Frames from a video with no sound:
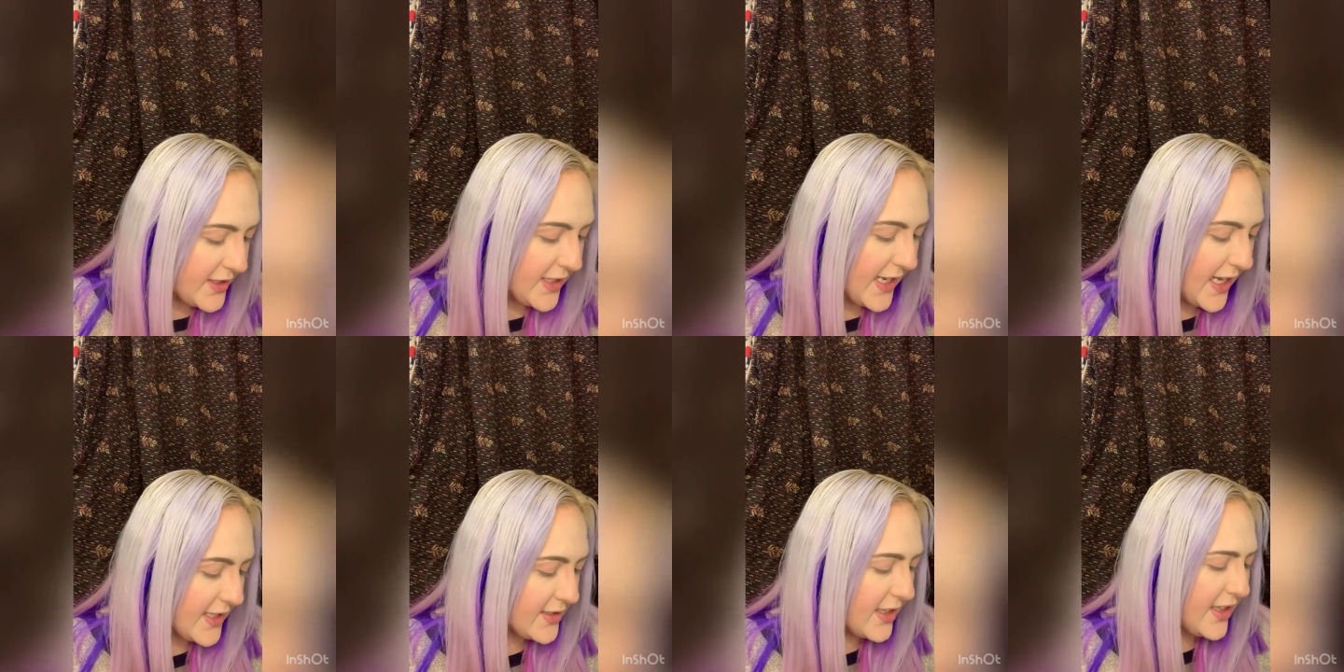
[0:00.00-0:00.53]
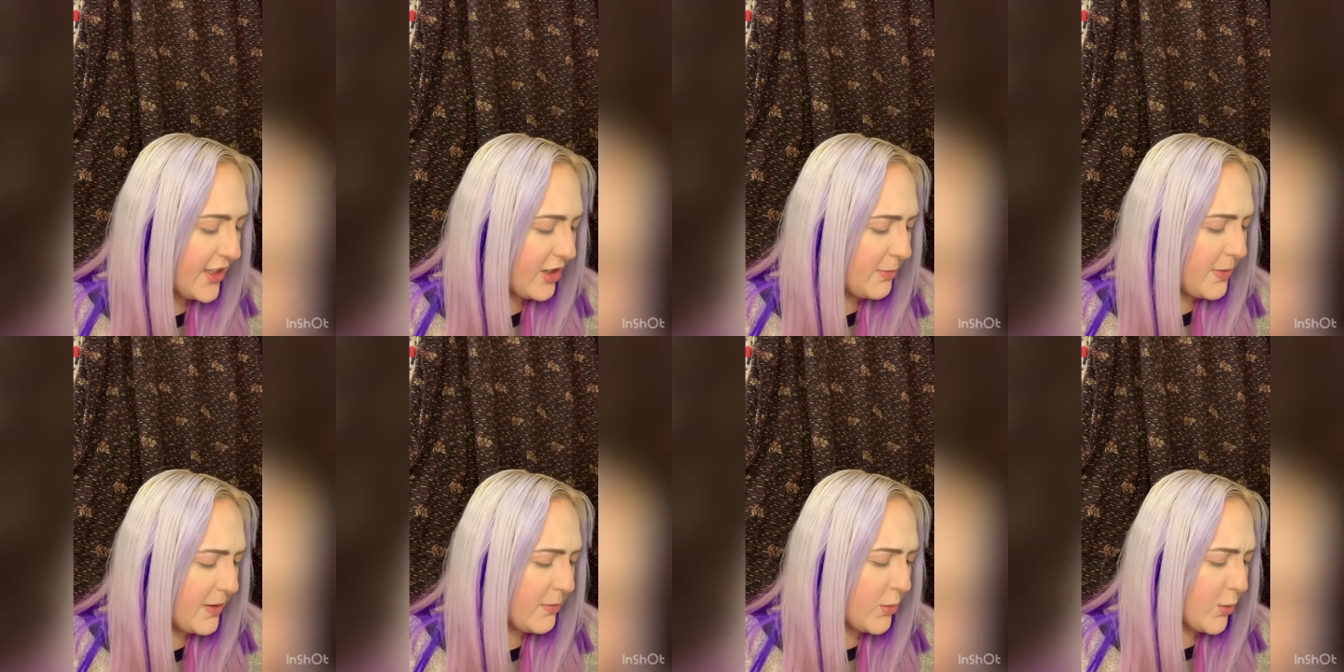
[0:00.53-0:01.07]
It has a little
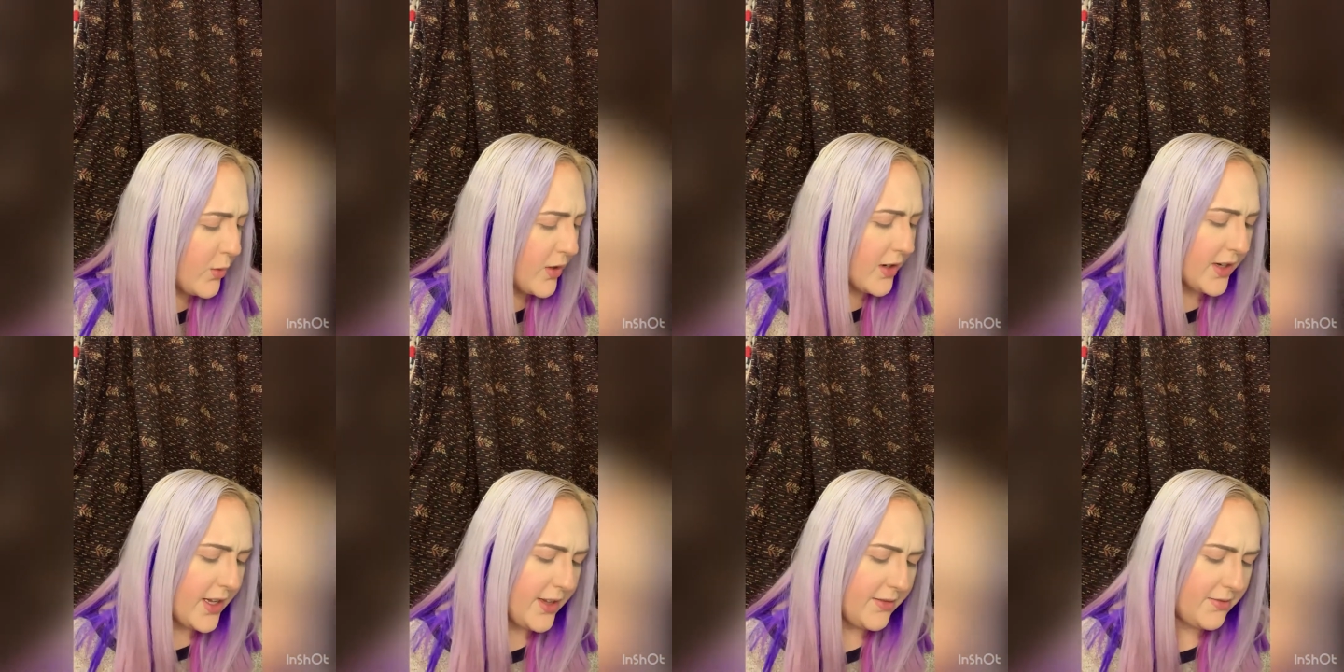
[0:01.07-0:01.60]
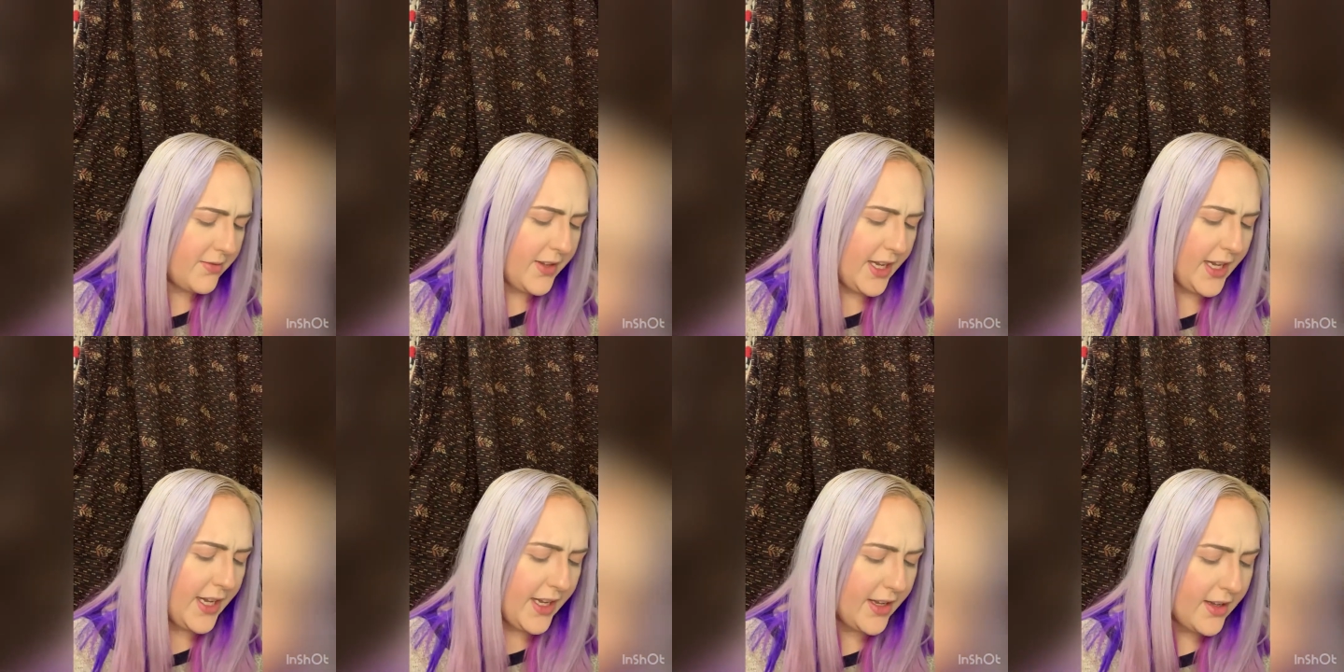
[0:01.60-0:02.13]
bit more of
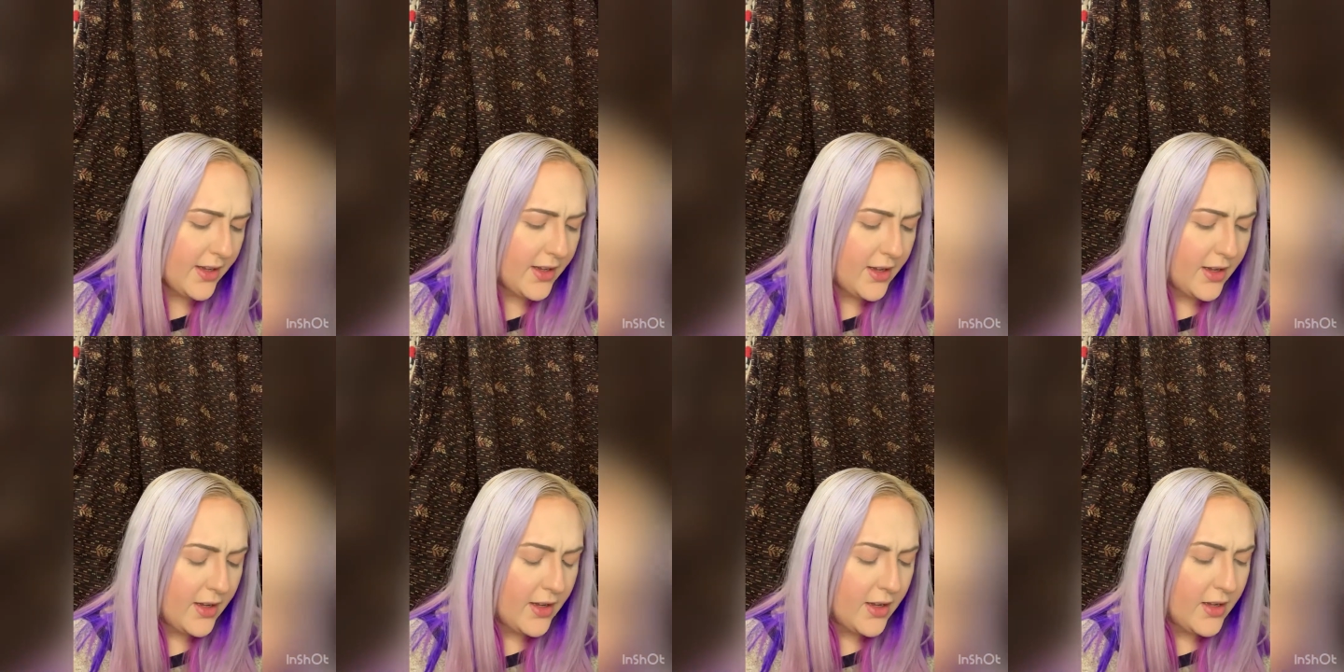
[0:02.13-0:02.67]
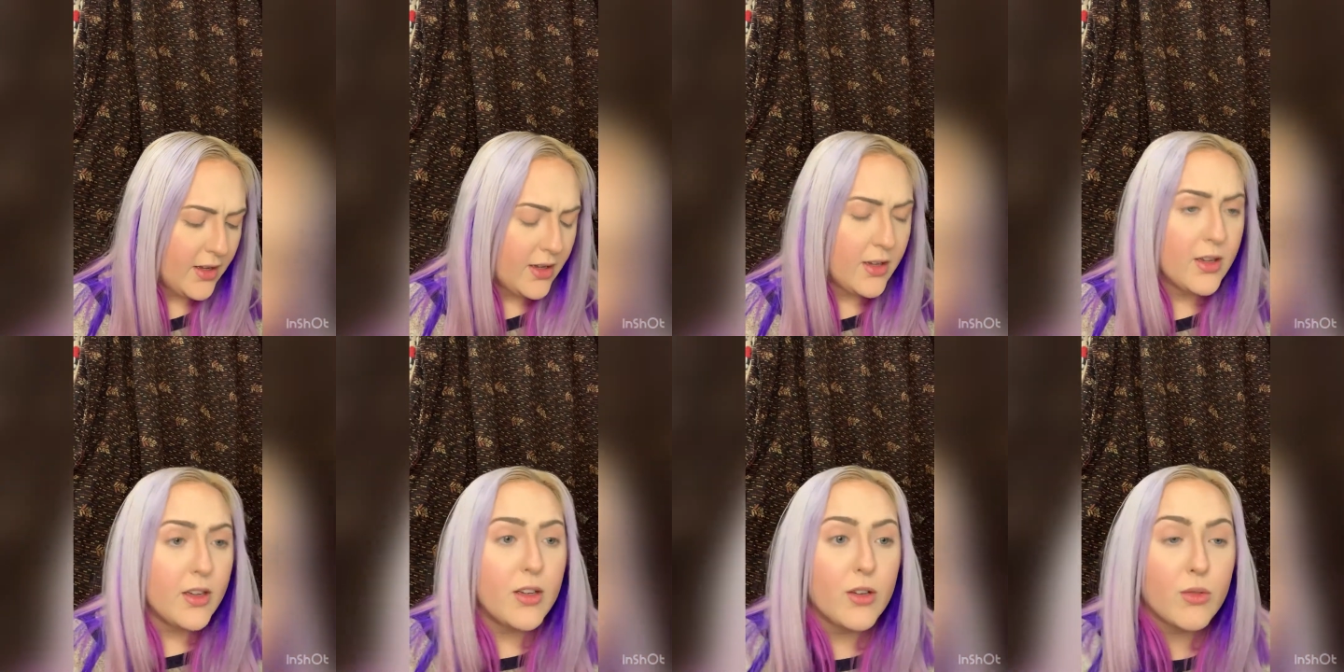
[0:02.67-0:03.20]
a
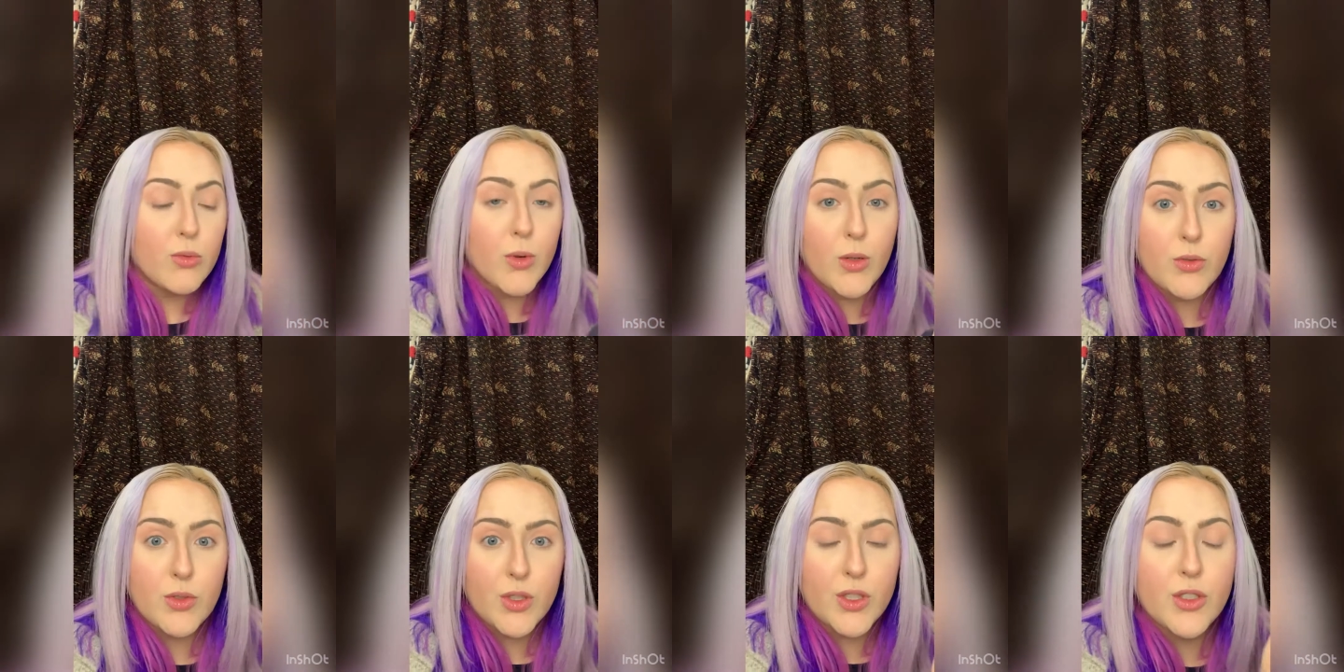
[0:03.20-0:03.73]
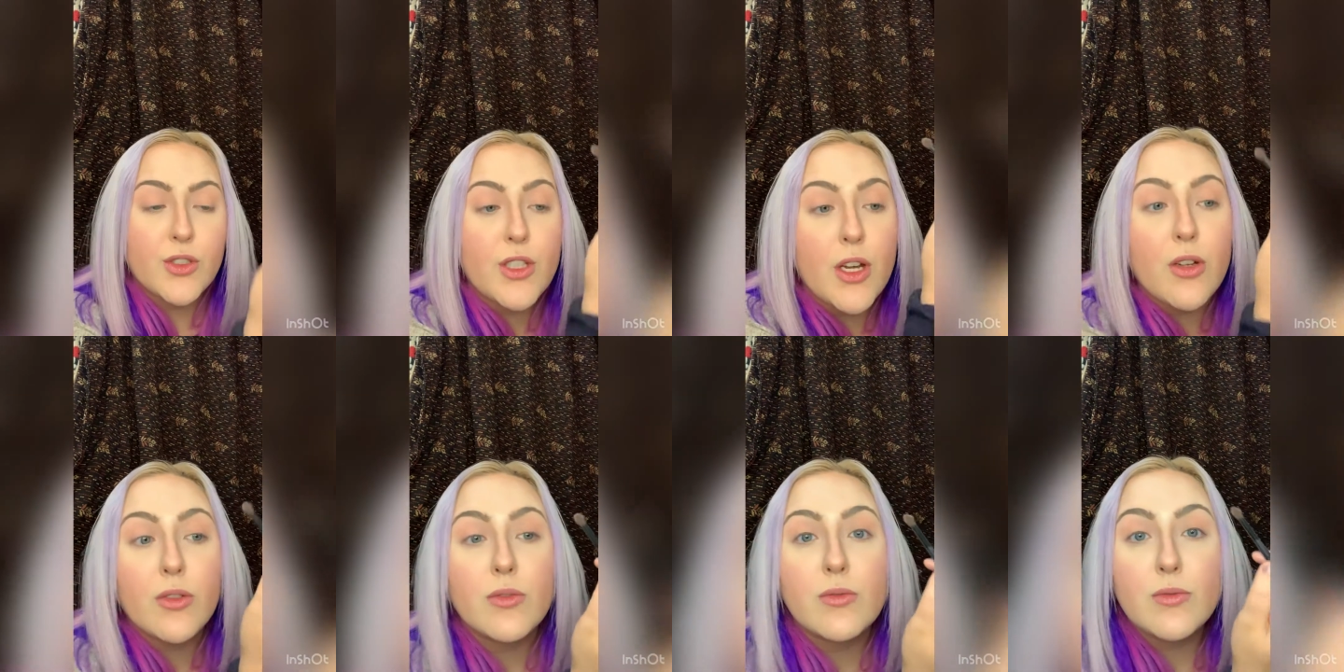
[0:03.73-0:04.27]
rosier
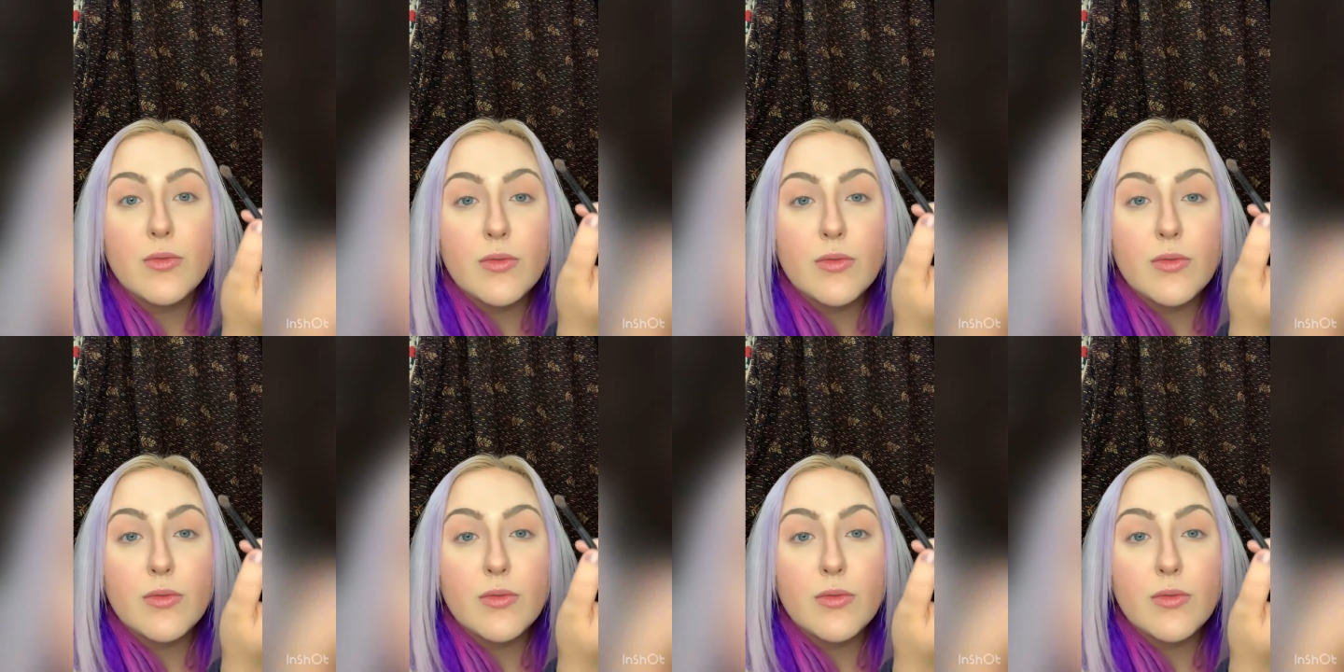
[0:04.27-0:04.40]
tone.